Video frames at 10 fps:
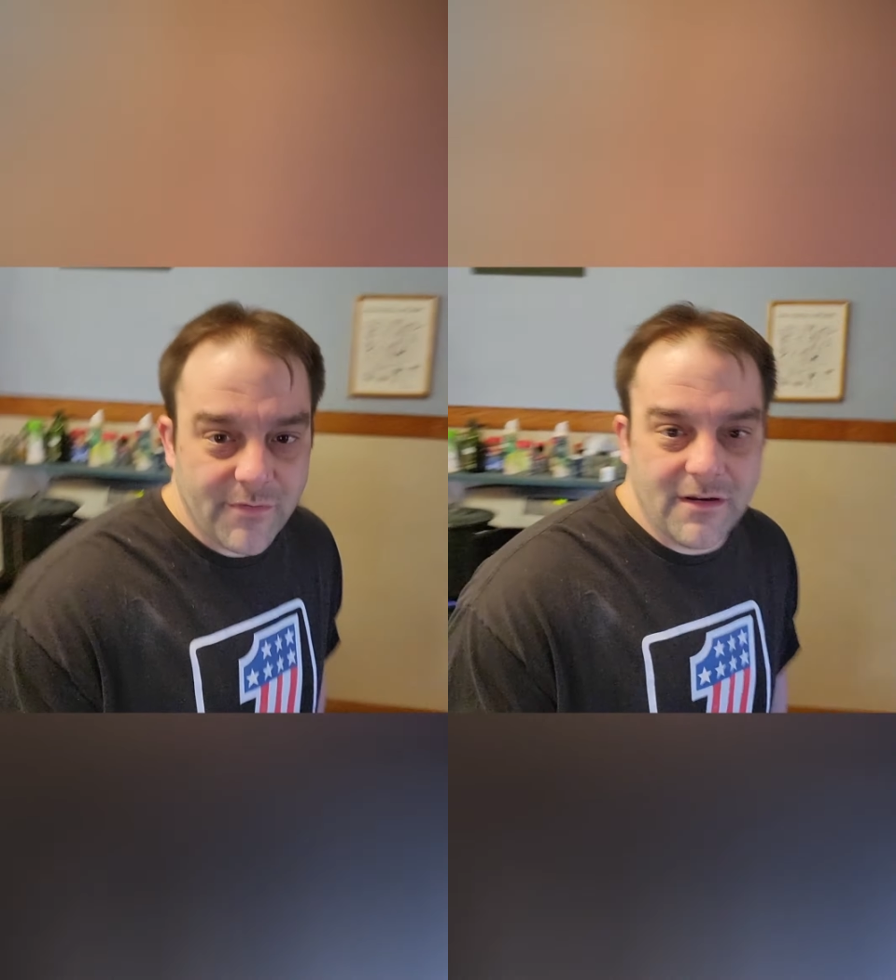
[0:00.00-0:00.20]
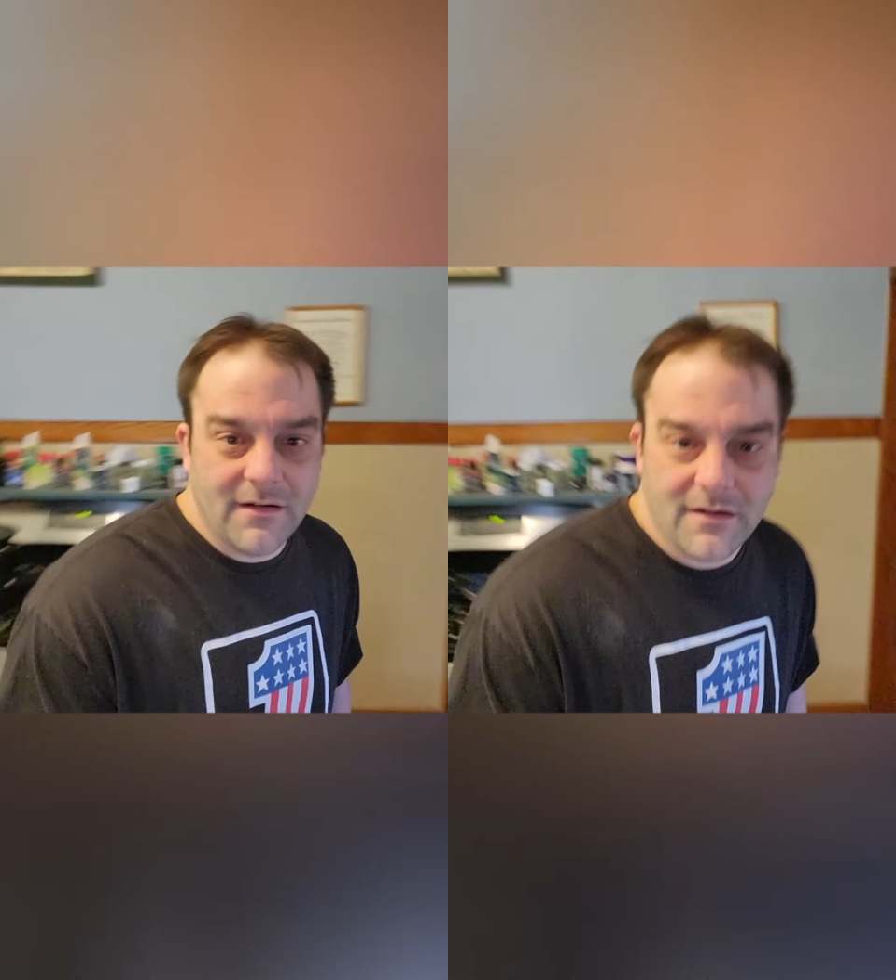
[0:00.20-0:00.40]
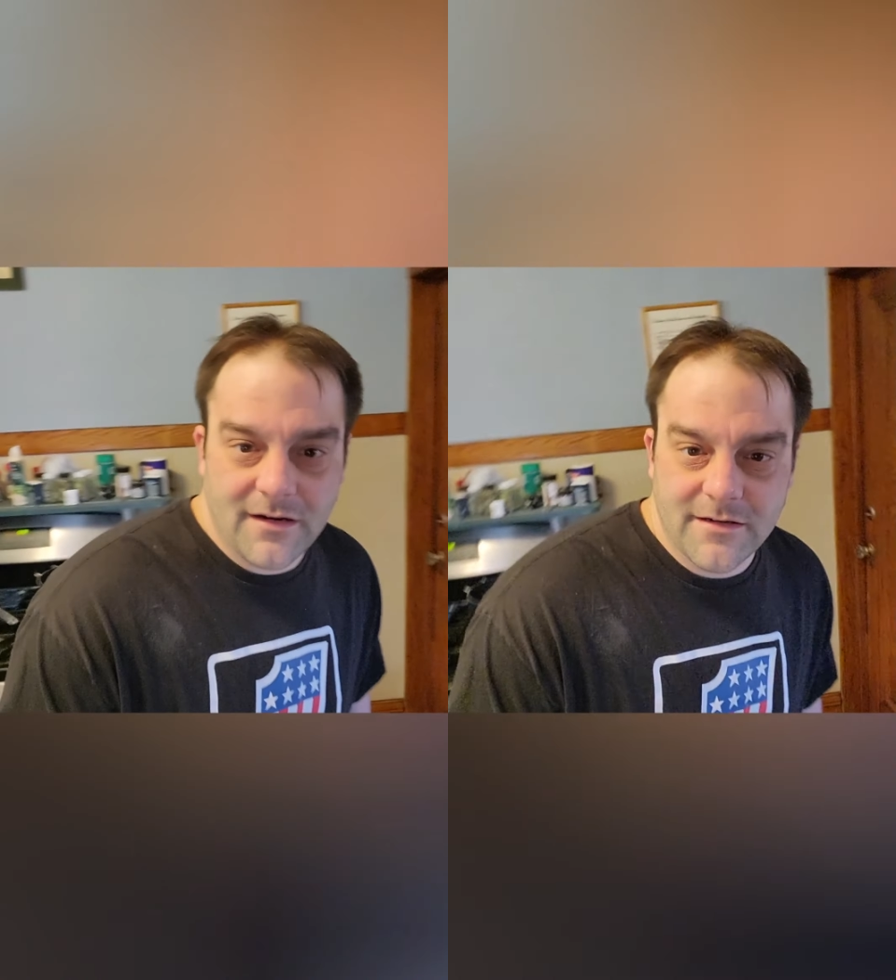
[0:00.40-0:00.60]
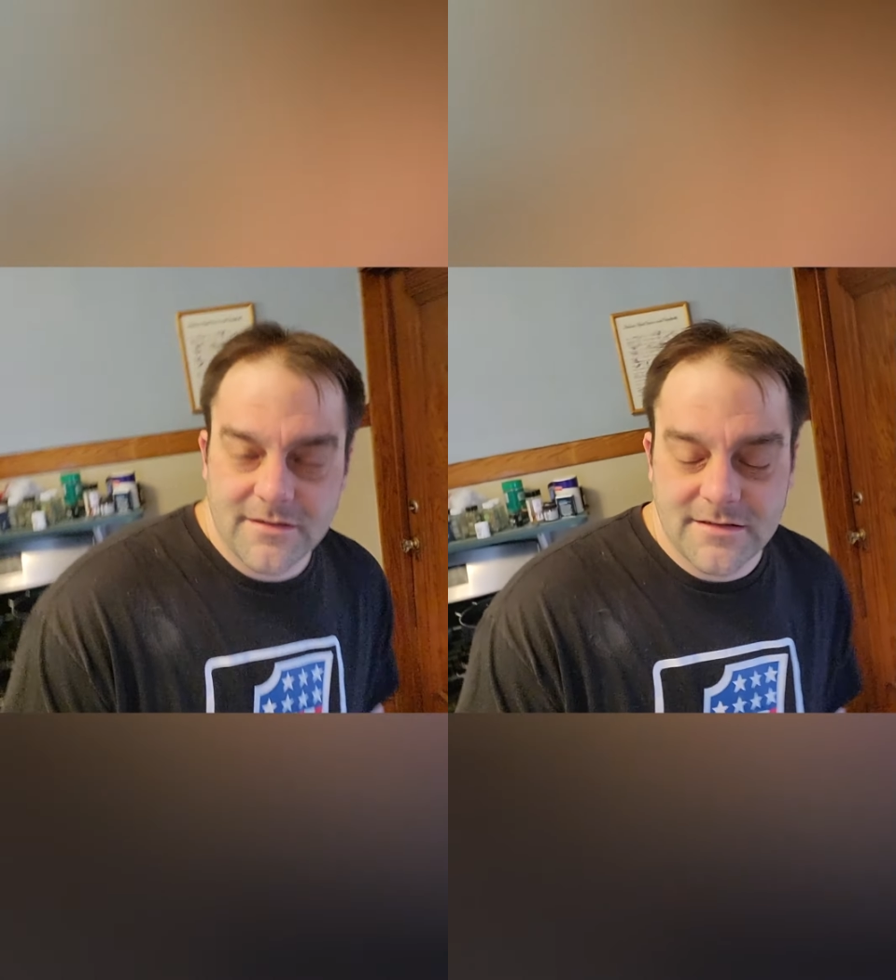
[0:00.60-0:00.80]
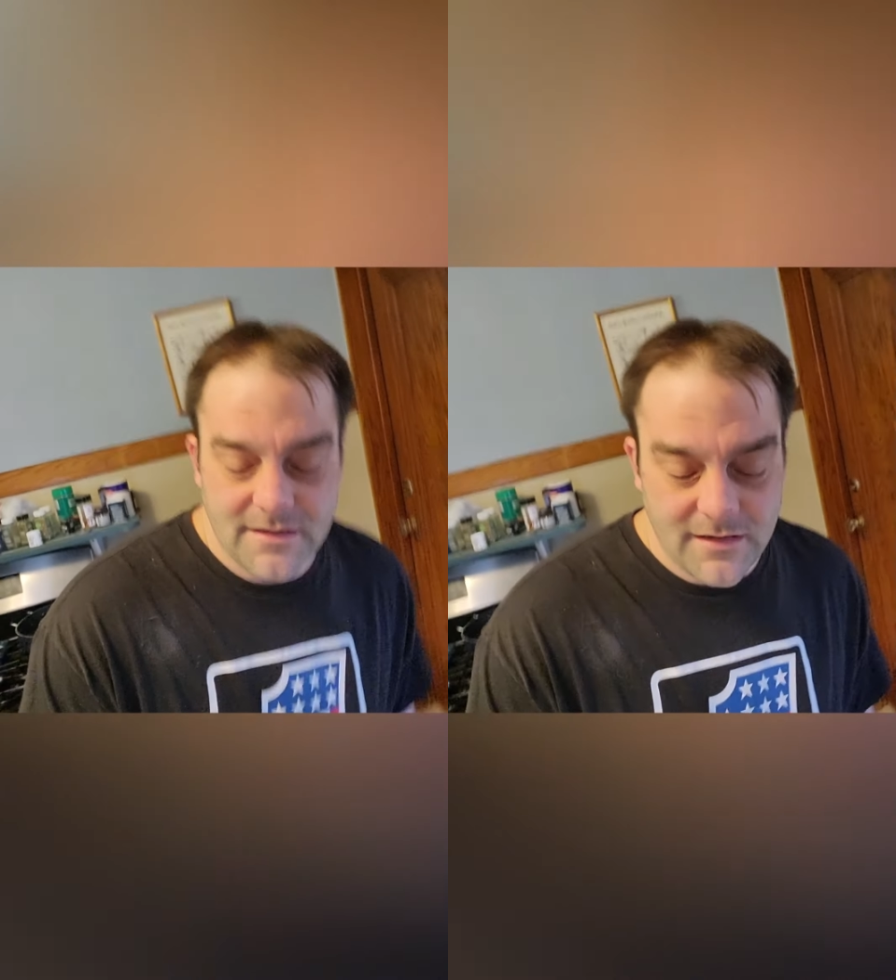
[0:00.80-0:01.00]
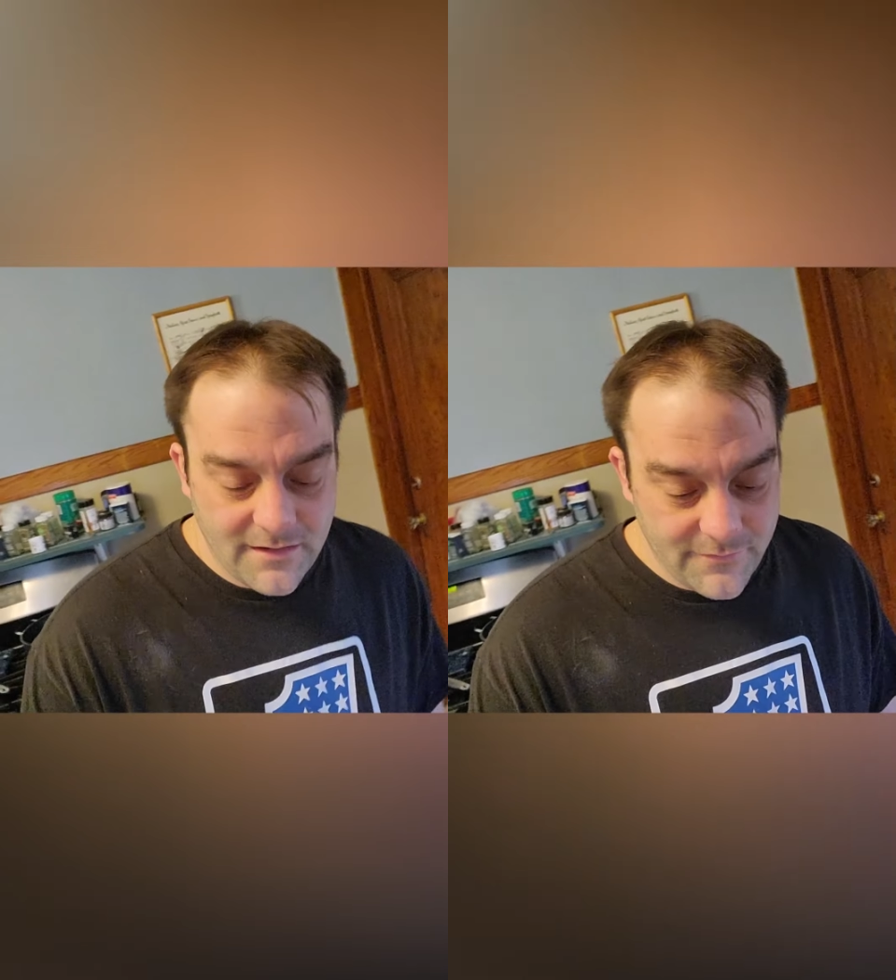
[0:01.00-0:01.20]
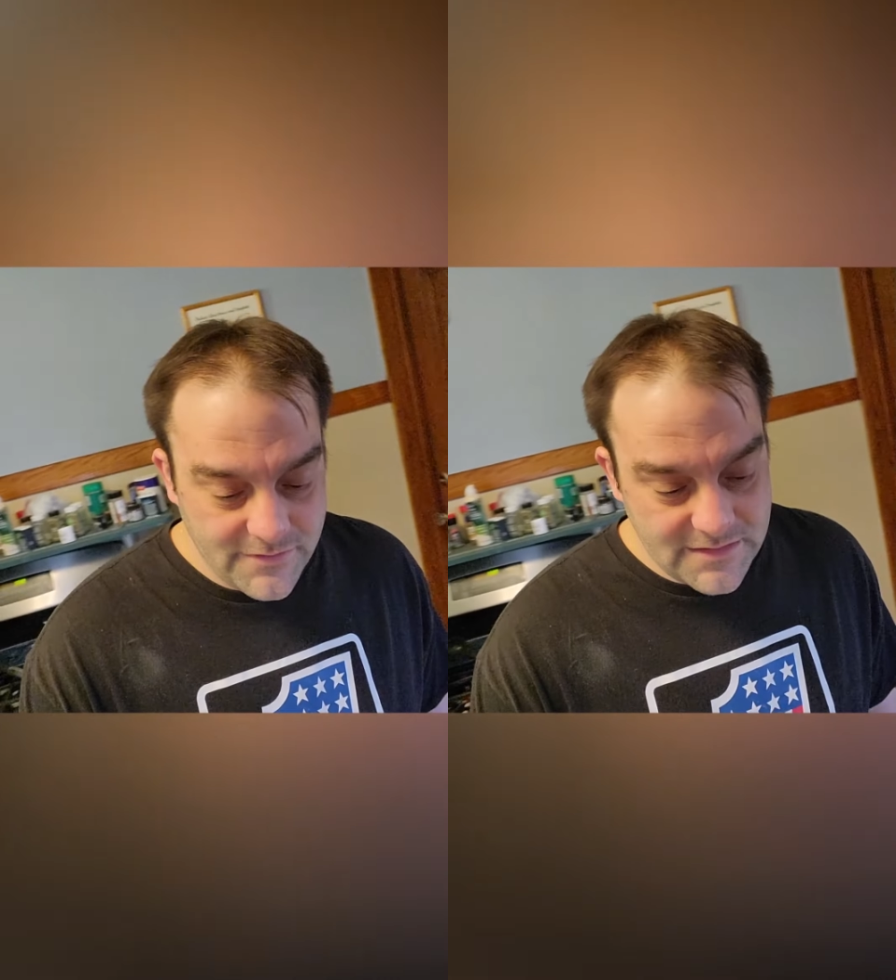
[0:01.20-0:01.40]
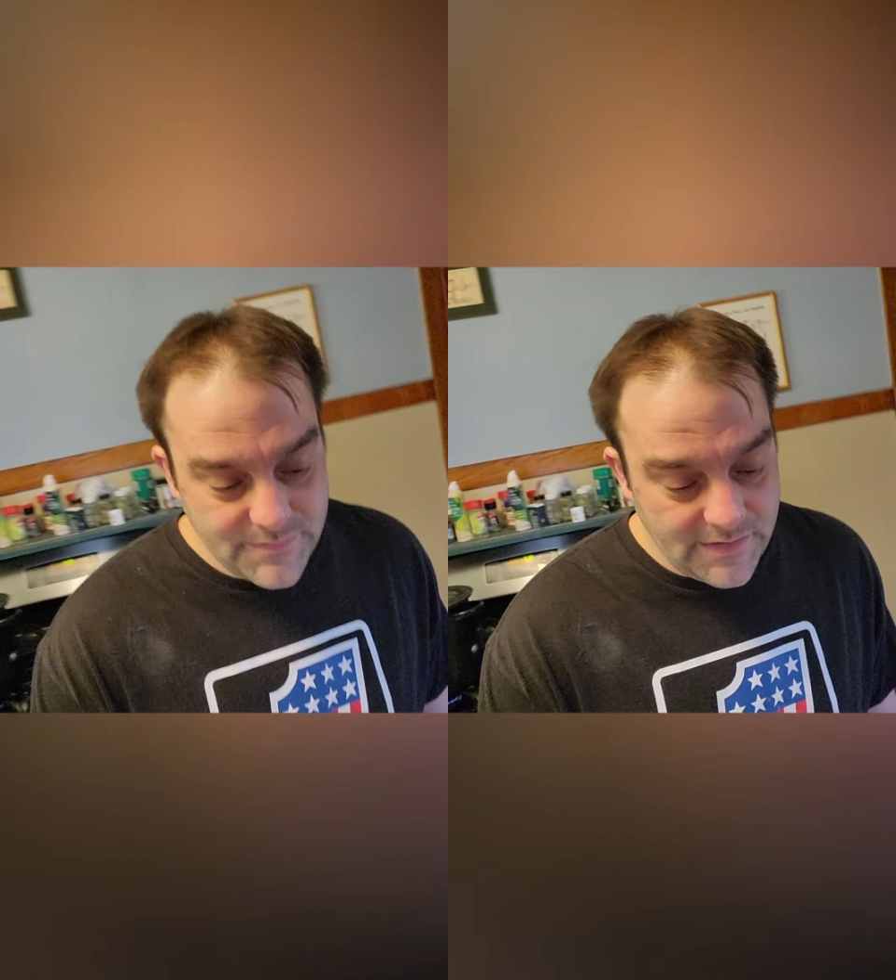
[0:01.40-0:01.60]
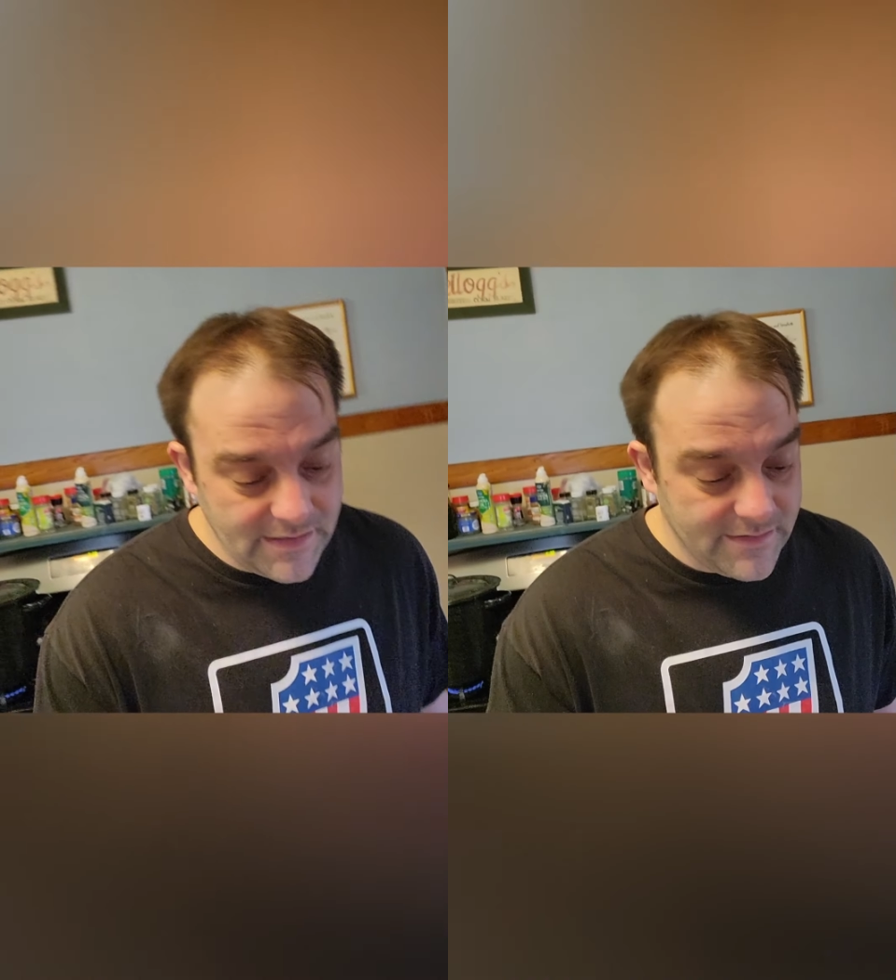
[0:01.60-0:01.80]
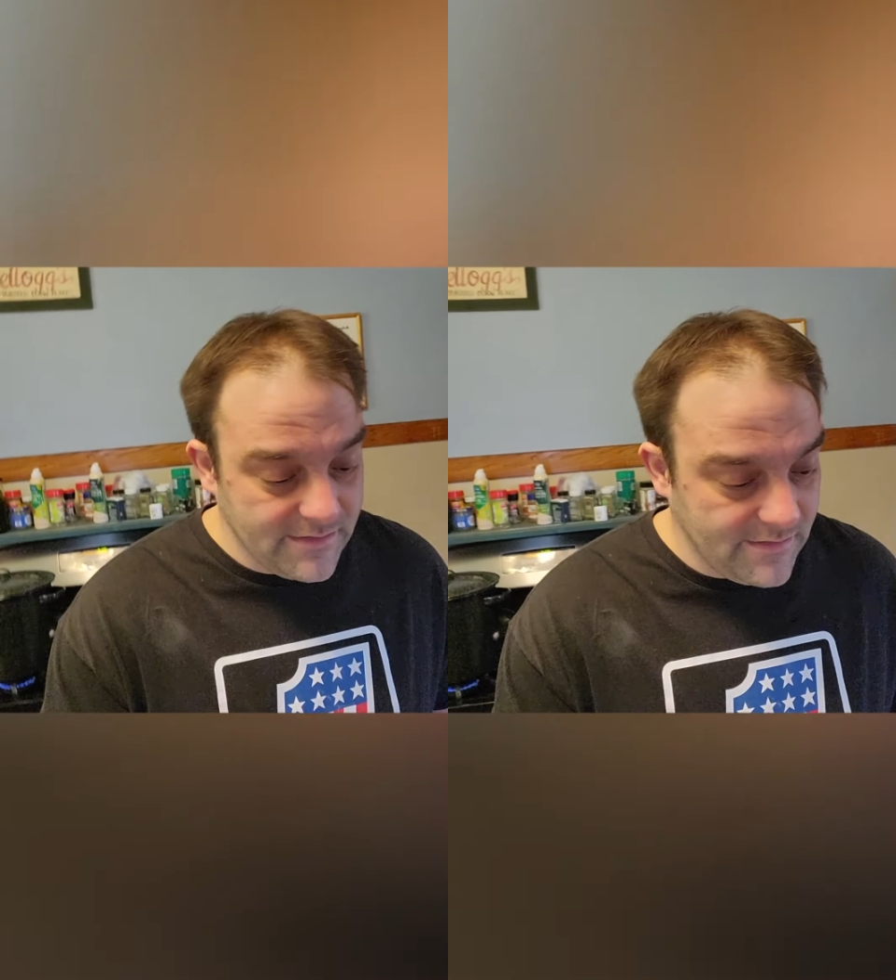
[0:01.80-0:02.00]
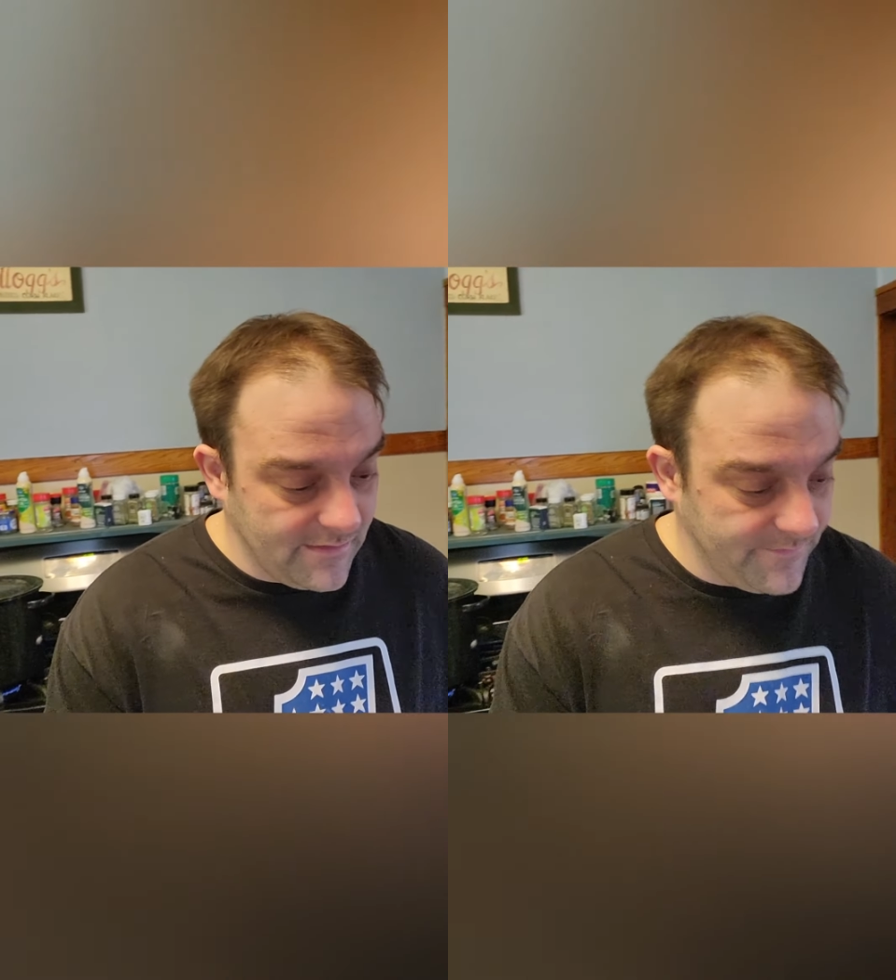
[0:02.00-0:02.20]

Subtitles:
but you are kind of just standing in one spot. And